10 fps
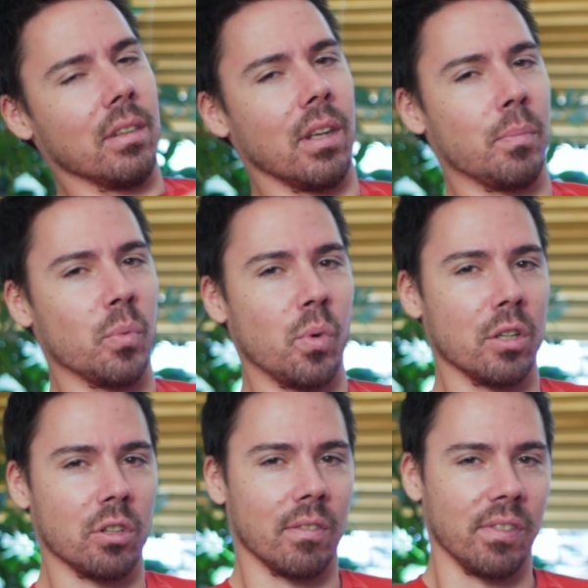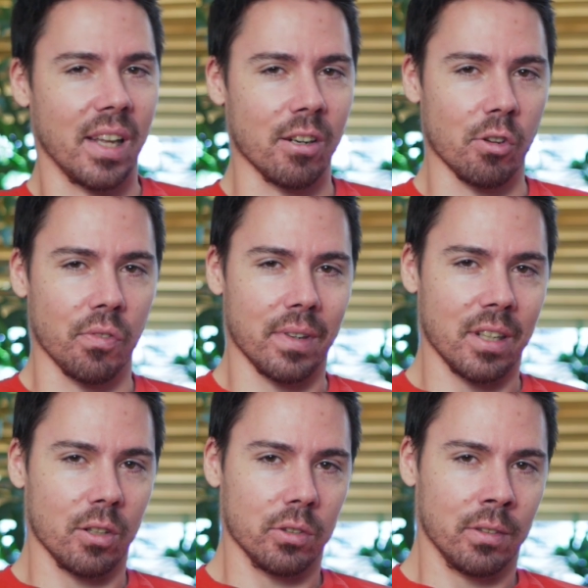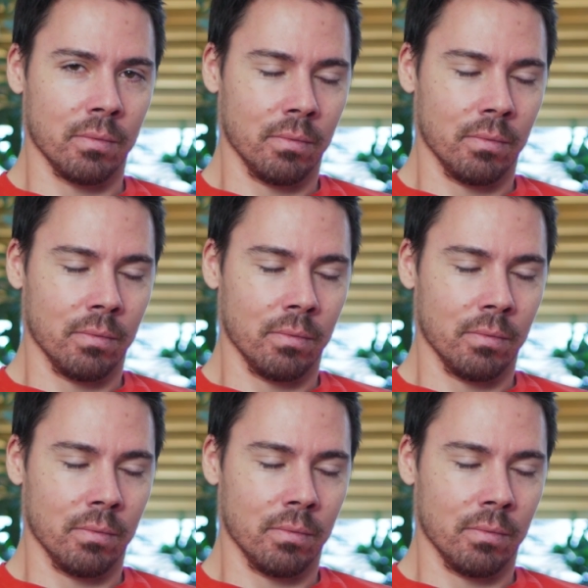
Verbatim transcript: I've been watching flat earth videos.